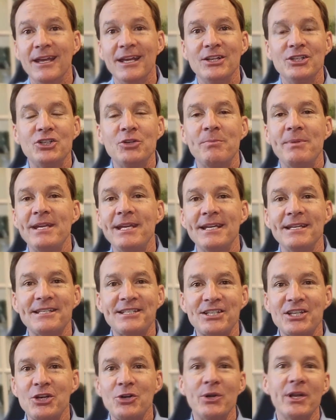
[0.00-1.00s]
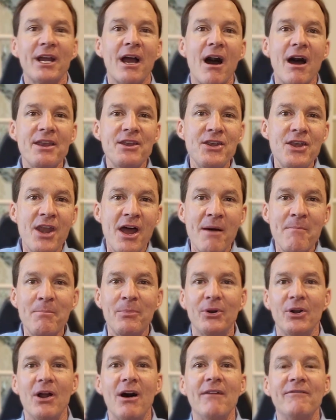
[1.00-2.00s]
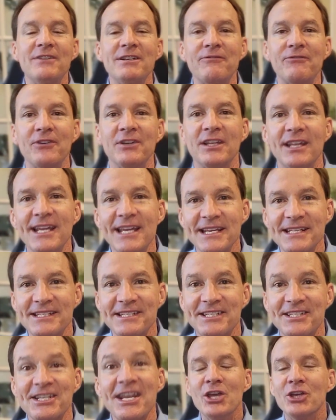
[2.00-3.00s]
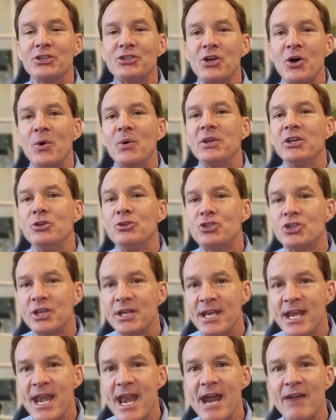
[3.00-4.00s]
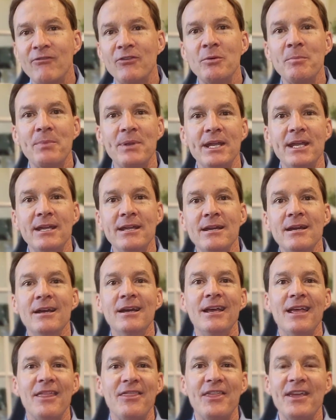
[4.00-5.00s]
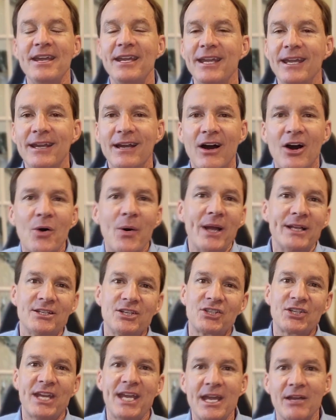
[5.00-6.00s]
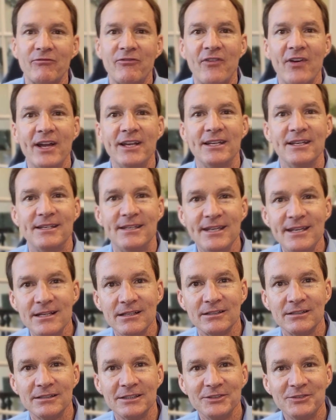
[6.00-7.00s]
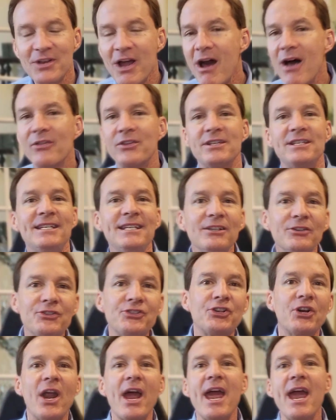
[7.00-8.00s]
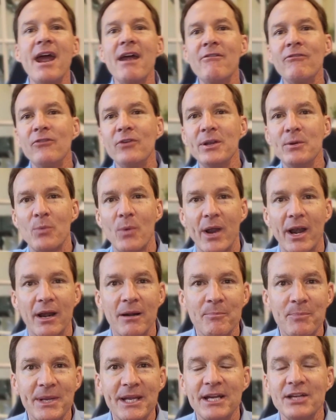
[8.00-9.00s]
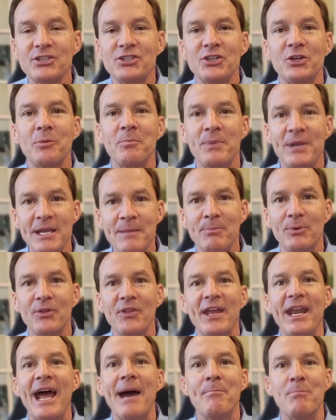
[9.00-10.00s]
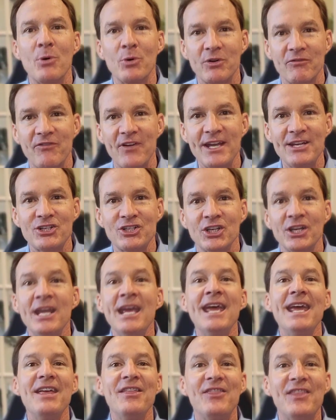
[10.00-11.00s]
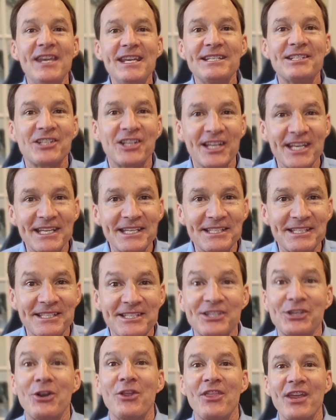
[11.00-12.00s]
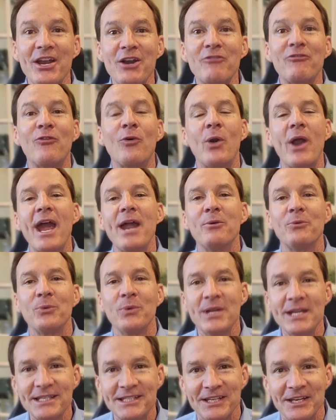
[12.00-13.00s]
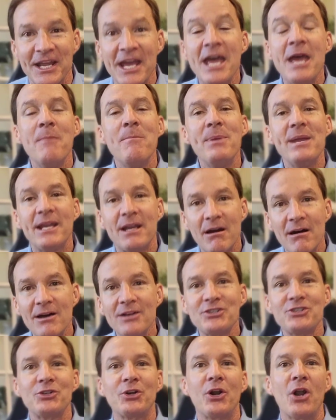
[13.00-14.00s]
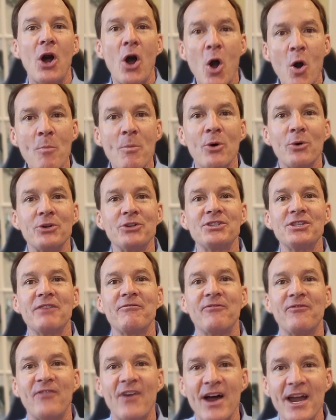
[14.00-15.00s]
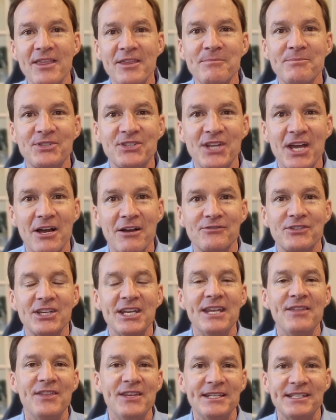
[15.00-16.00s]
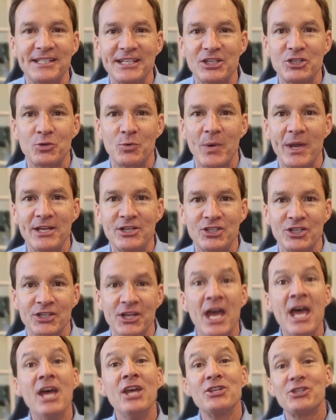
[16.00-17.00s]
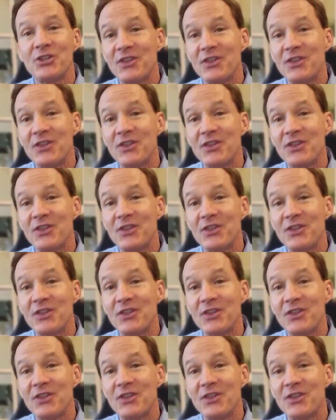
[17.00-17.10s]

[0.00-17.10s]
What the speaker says: to be considering a number of different lists. So you should never be thinking, oh, I just can't find a deal. No, the deals are everywhere because there are people that have motivation. These lists are there for a reason because there are homeowners that find themselves in these situations. So